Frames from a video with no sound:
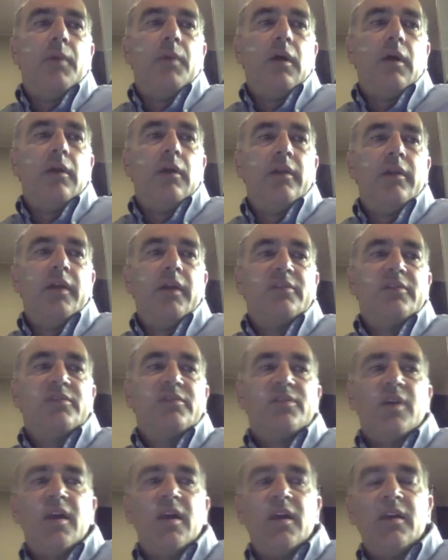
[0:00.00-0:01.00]
Let's
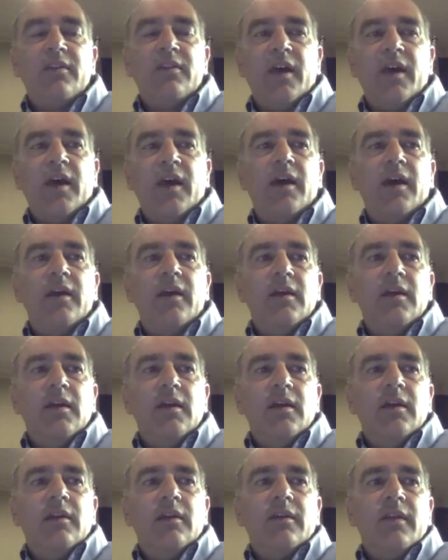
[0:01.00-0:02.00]
say that
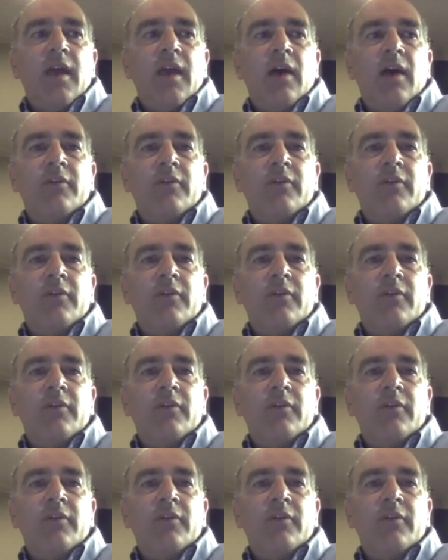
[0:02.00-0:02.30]
now